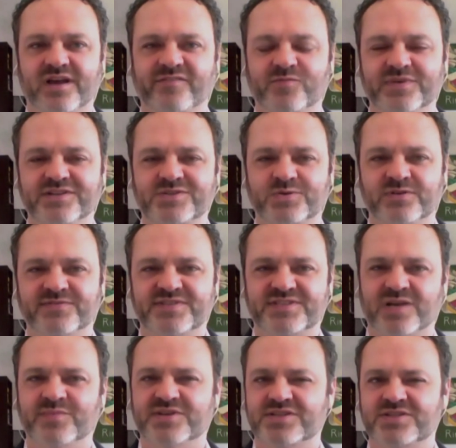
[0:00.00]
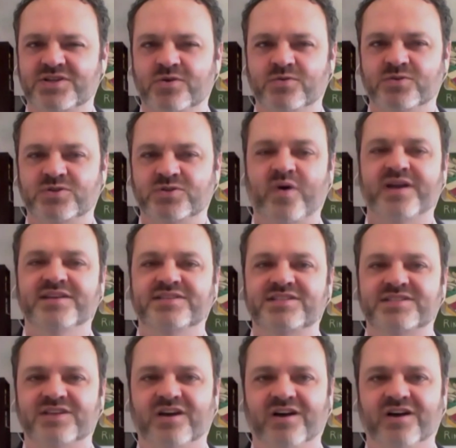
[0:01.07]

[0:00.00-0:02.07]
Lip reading: government sort of stub its toe twice